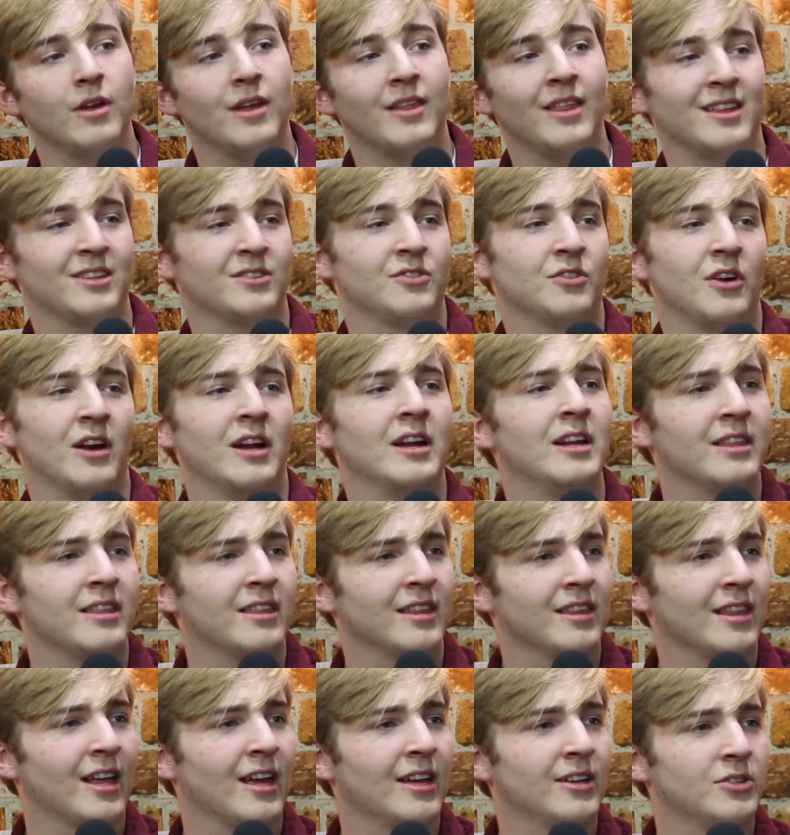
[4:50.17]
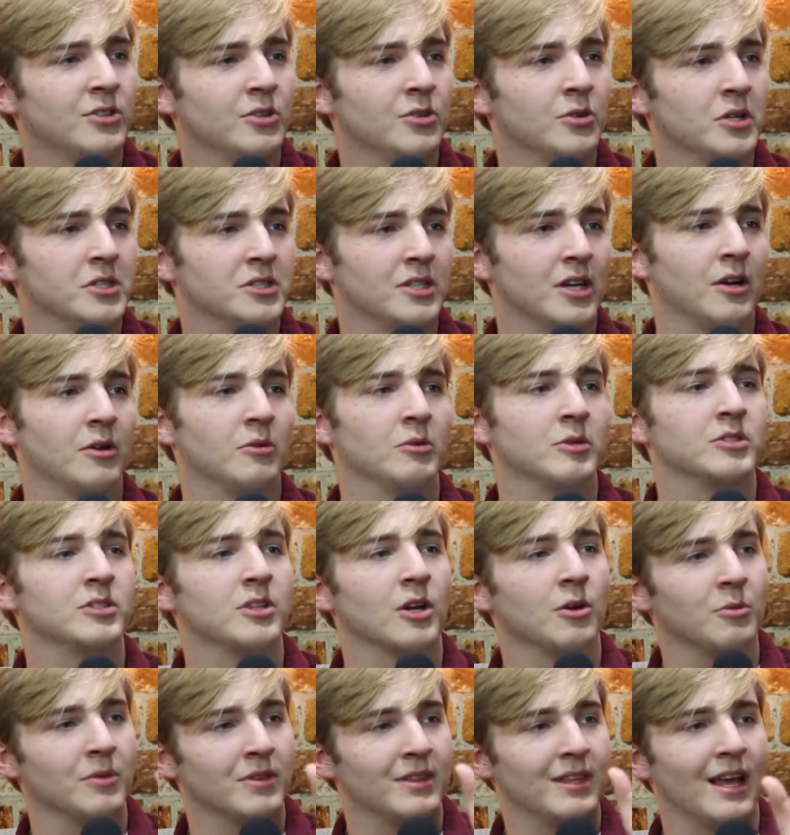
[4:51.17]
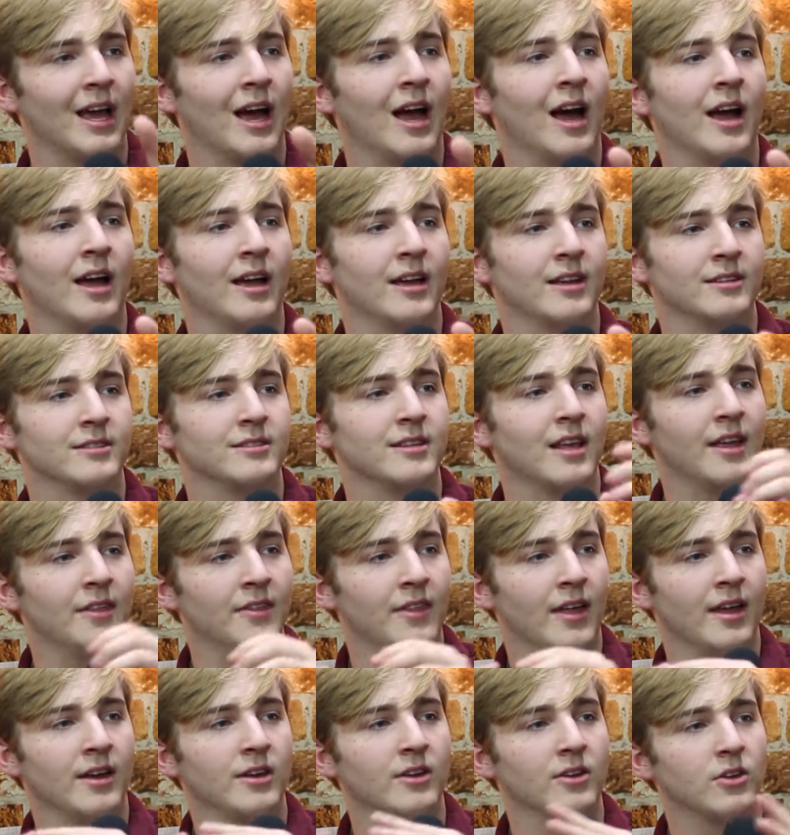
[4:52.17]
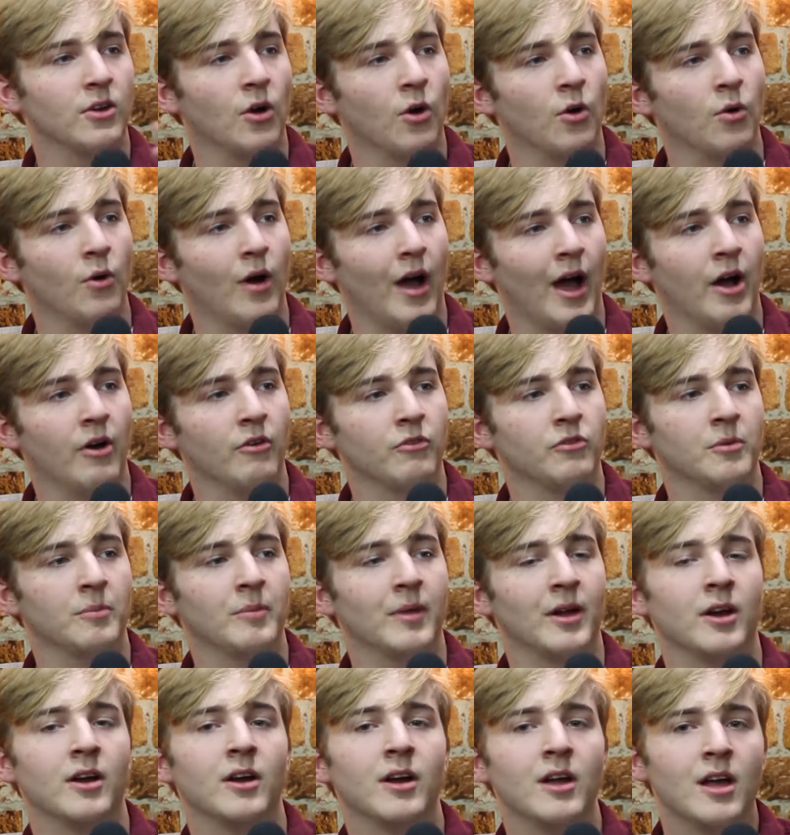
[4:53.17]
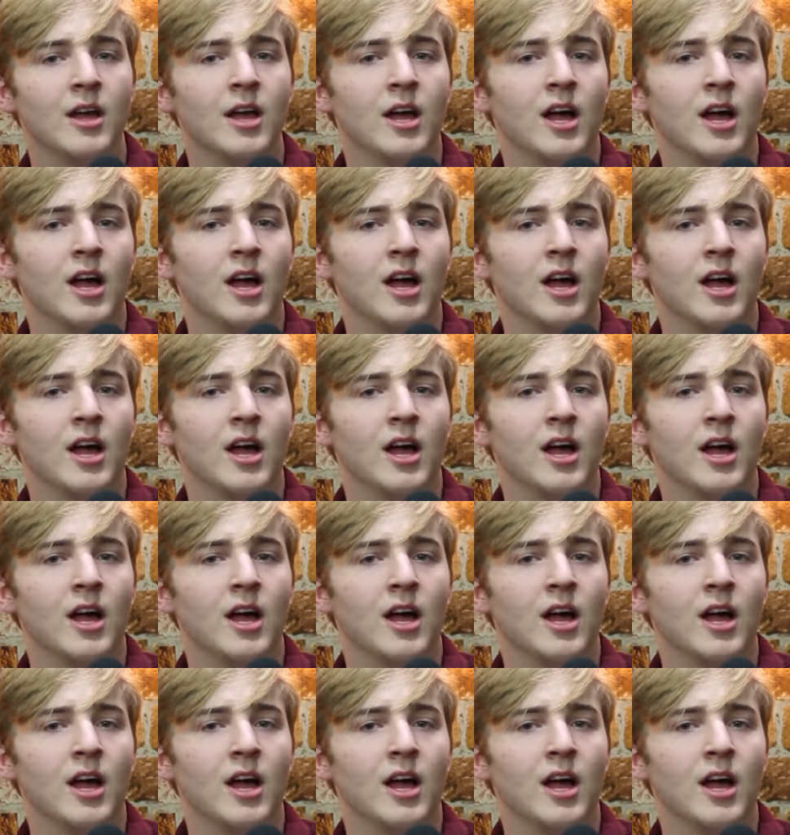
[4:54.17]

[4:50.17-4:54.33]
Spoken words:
And that's for anything that I do, is I always start with the eyes and then go out from there.